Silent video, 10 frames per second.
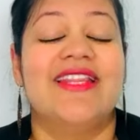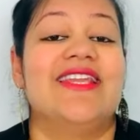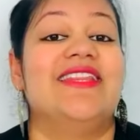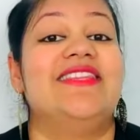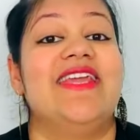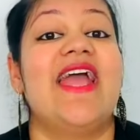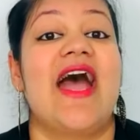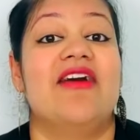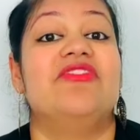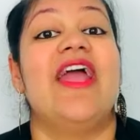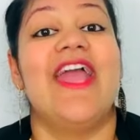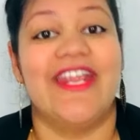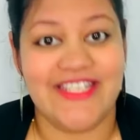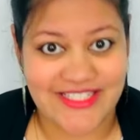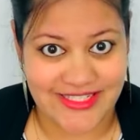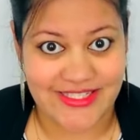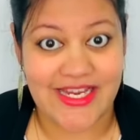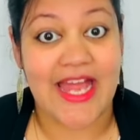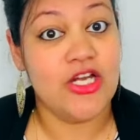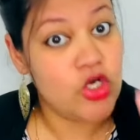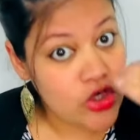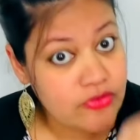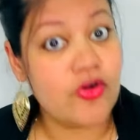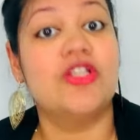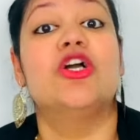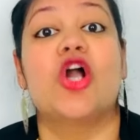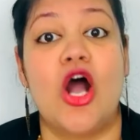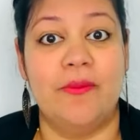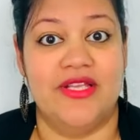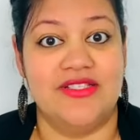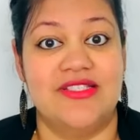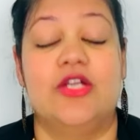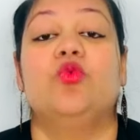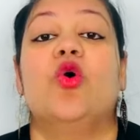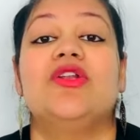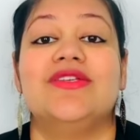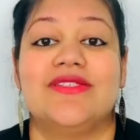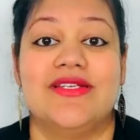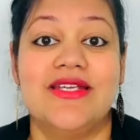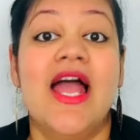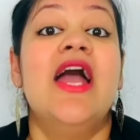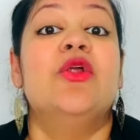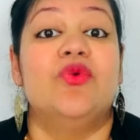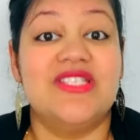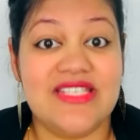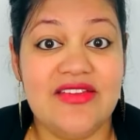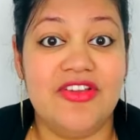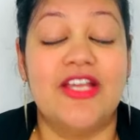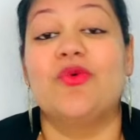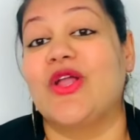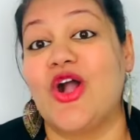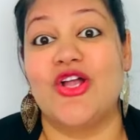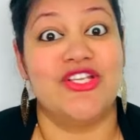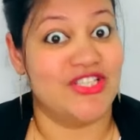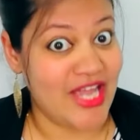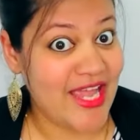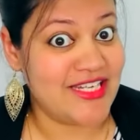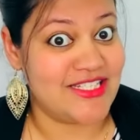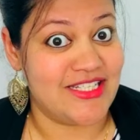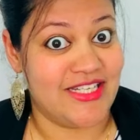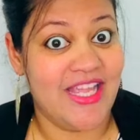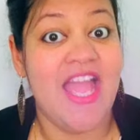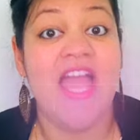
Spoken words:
that they have edited, and look for the comments that what is it receiving regarding the editing.